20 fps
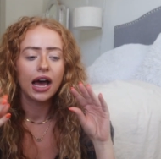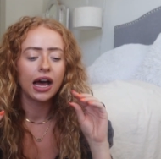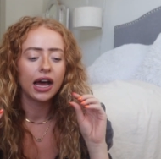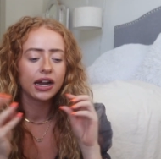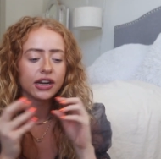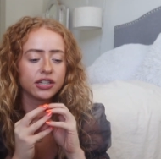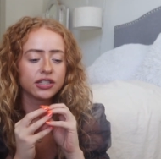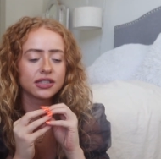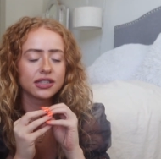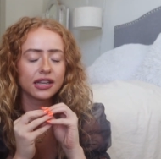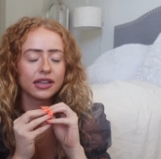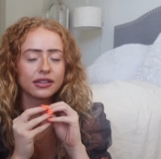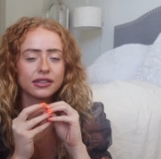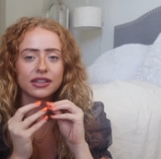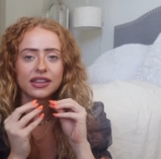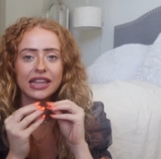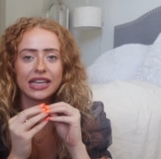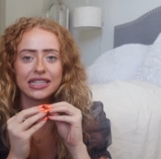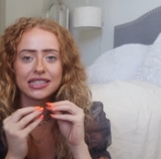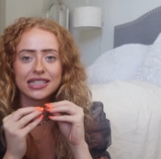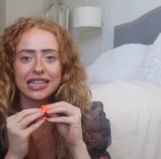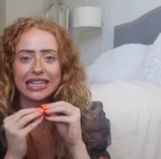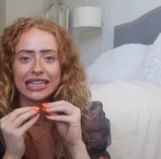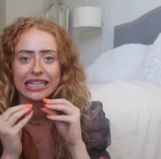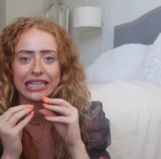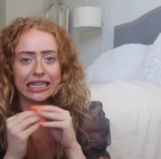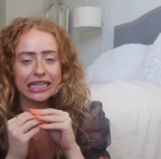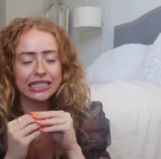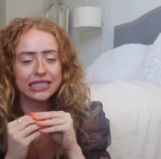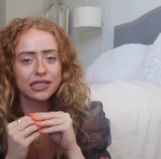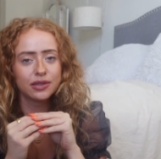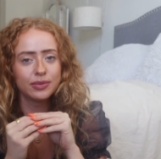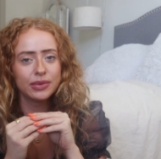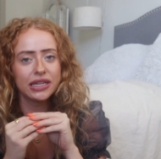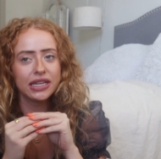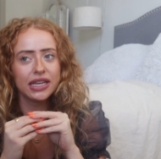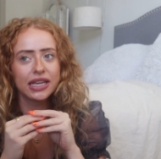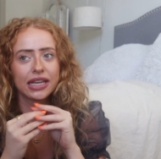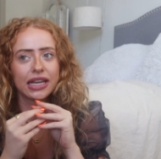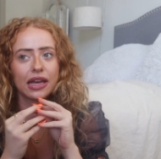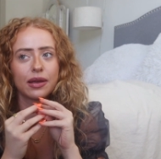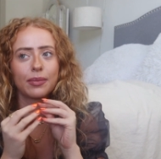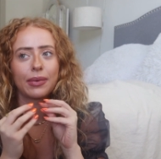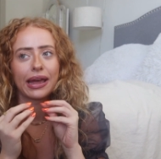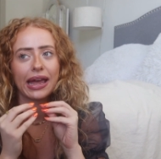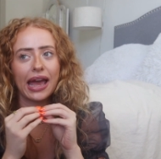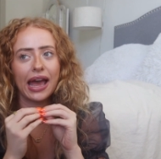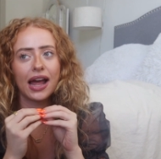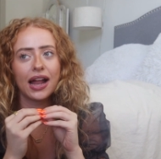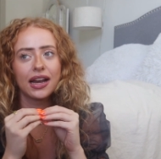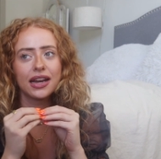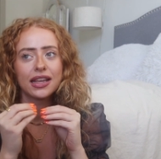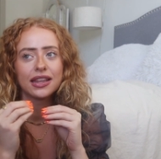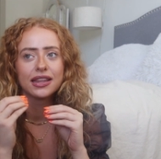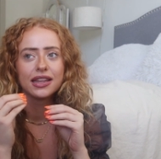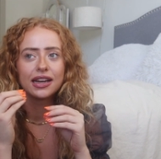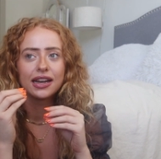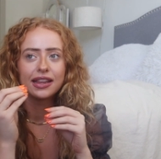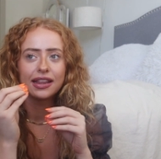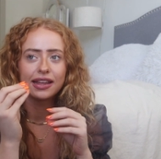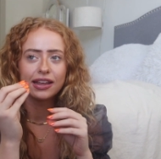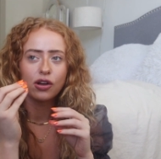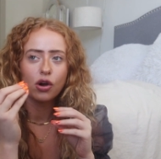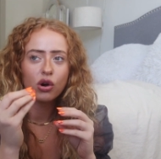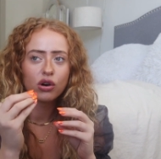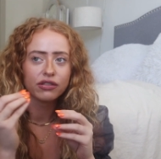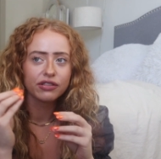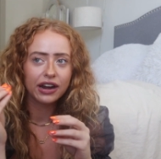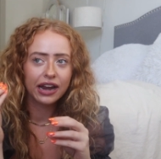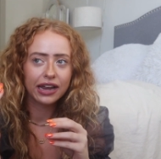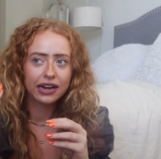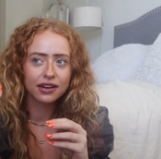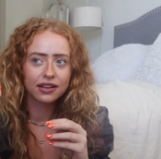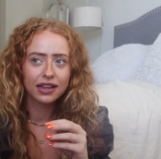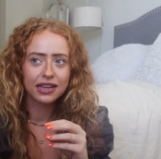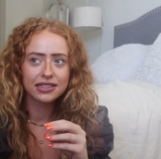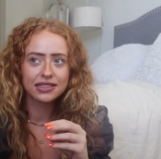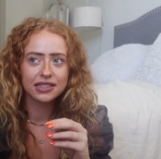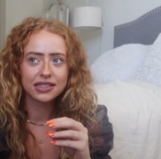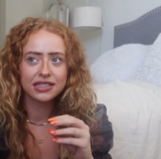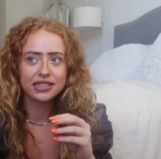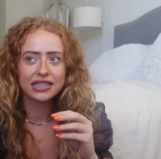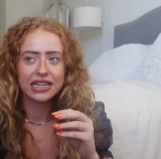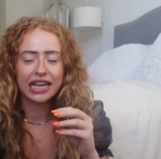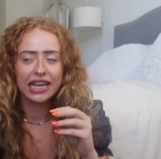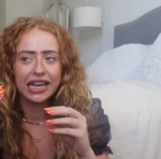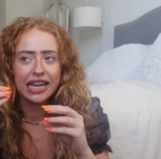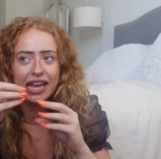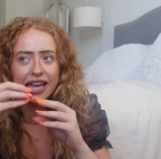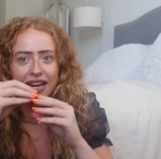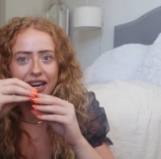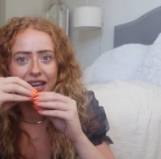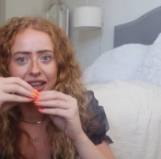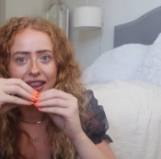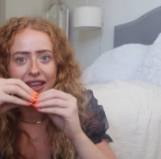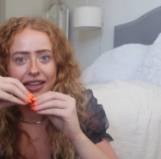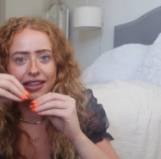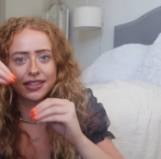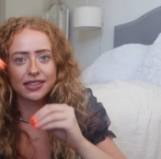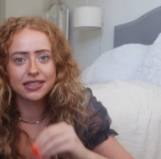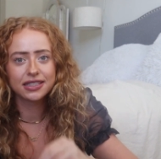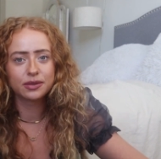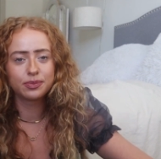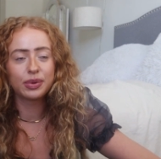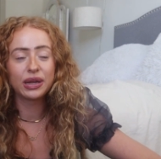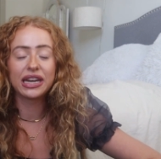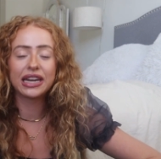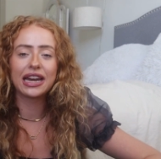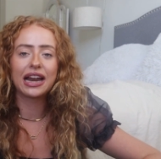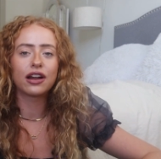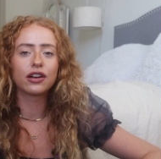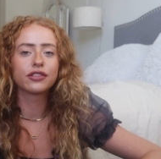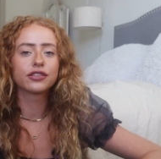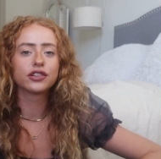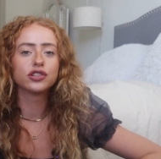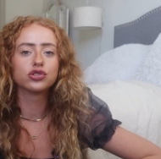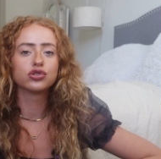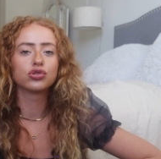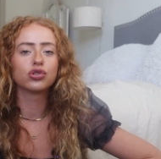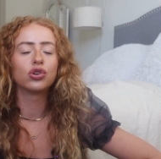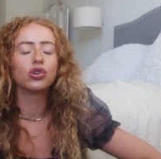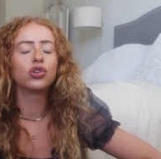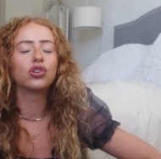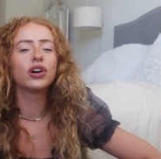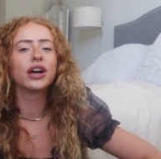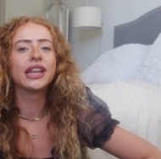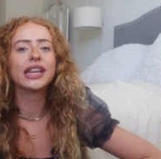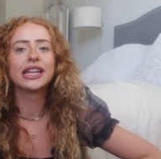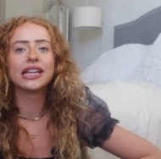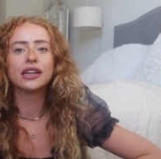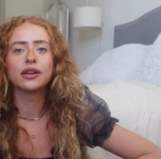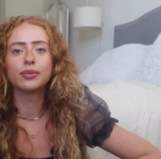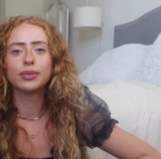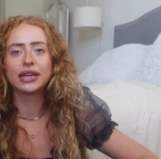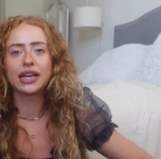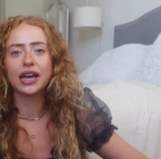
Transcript: I just let things like get to me and get in my head and then like overanalyze this thing and I like spin it out of control and then it